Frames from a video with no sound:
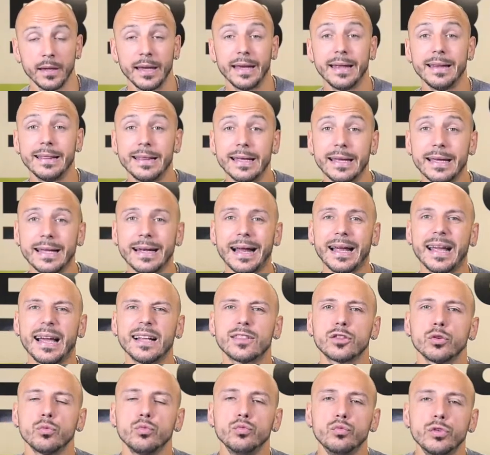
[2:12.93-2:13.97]
And then I
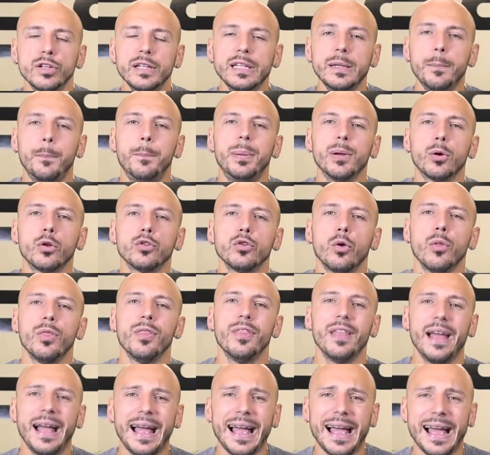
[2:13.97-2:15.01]
had to really build
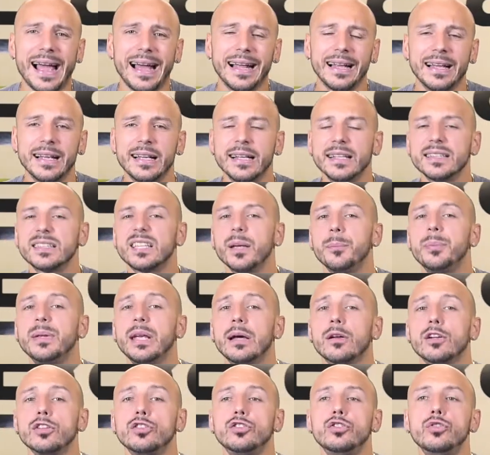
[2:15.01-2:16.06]
on that to be
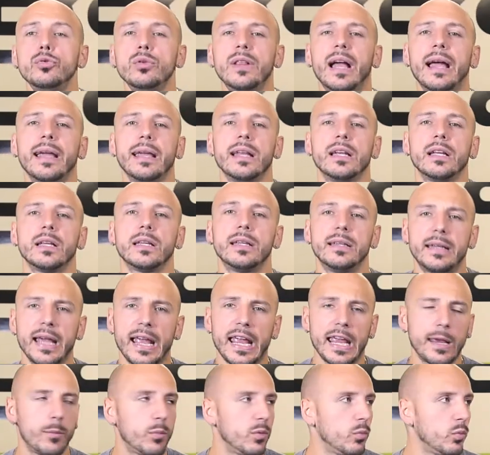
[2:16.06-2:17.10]
able to do that in a
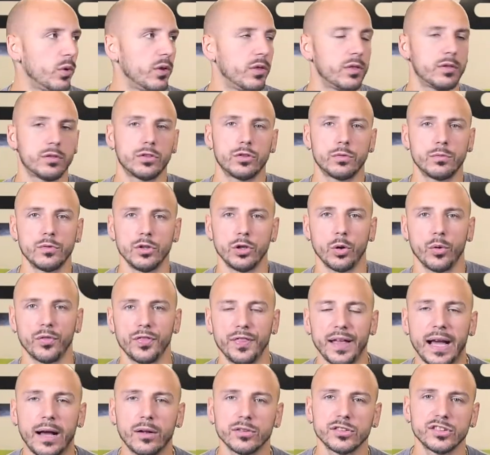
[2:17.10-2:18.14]
game and with, you know,
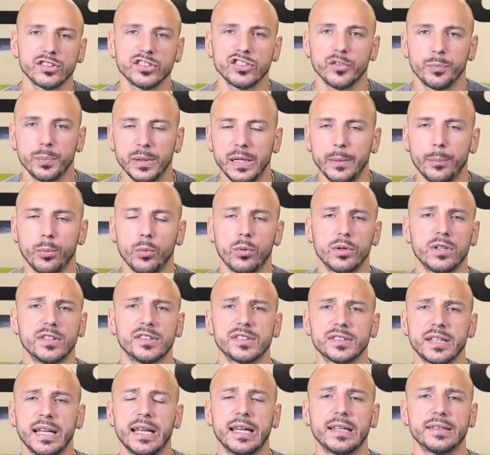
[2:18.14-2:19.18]
thousands of people in the
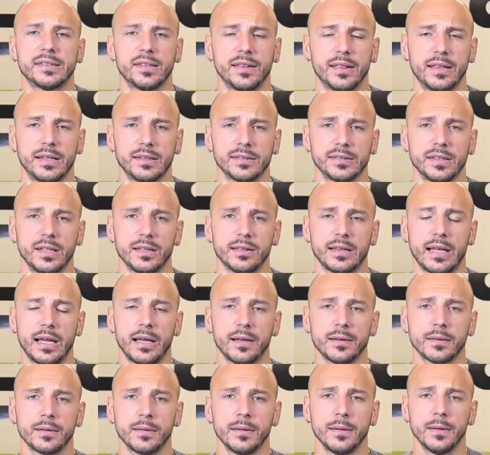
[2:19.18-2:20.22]
stands and things like that.